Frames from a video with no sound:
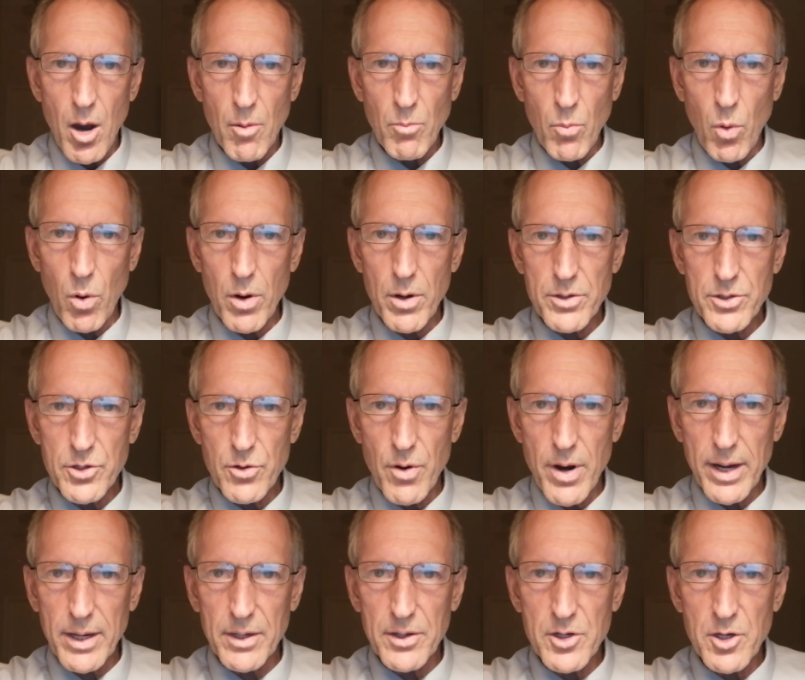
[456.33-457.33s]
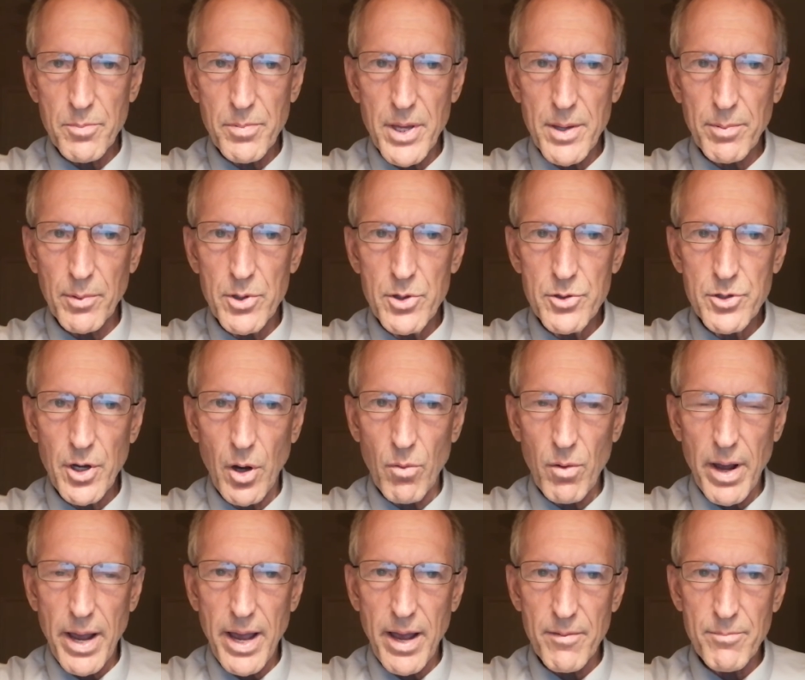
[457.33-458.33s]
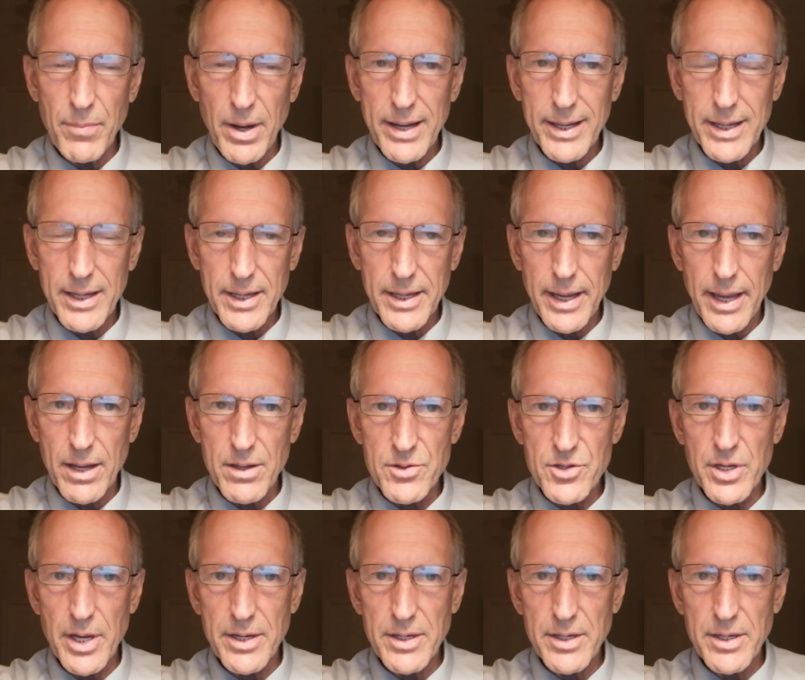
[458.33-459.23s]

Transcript: more directly to people who don't have bank accounts.